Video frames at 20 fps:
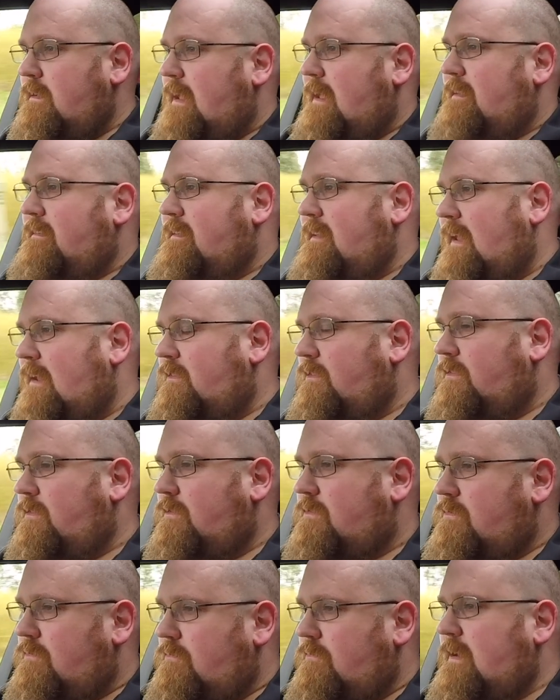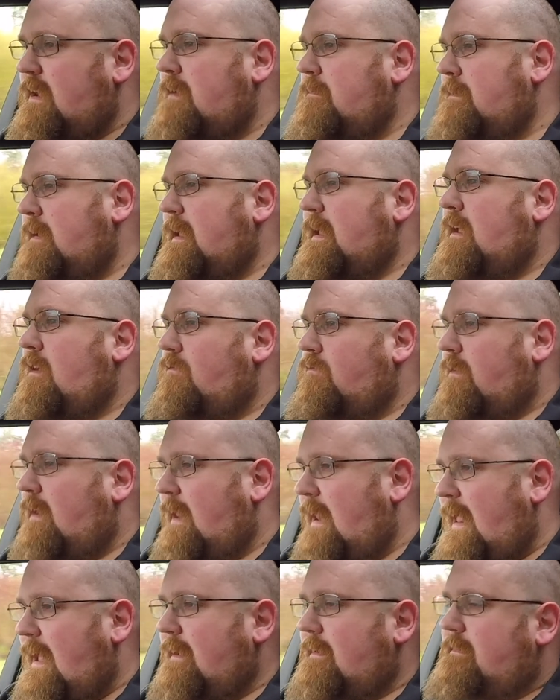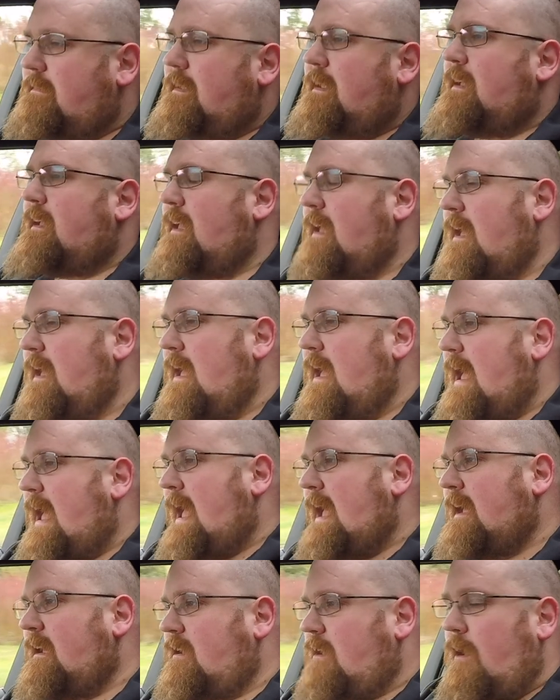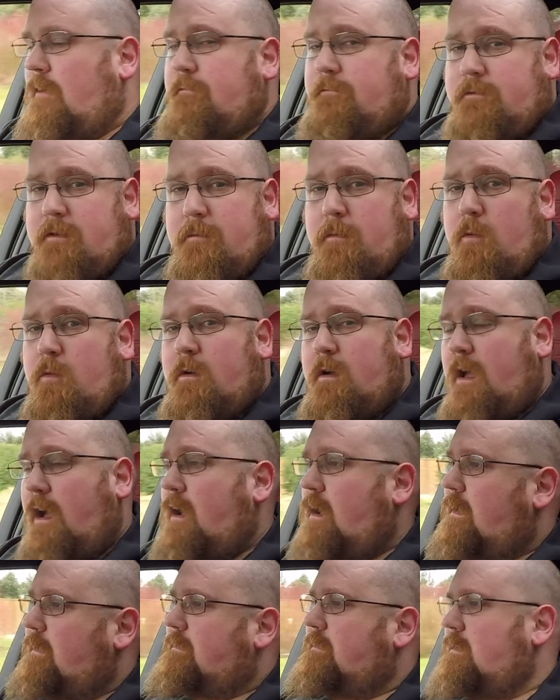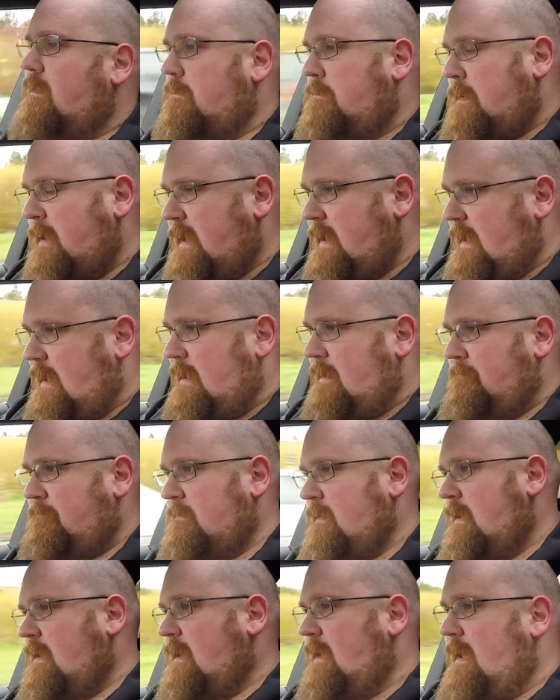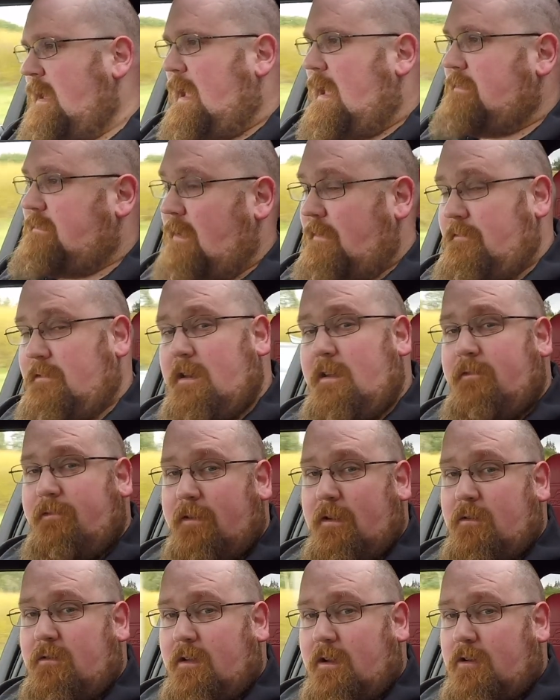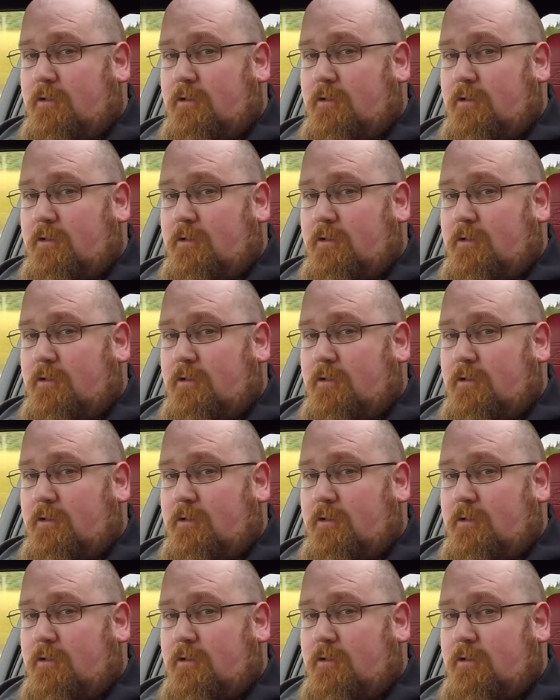It's an extremely relaxing and comfortable car to be in. It definitely feels like a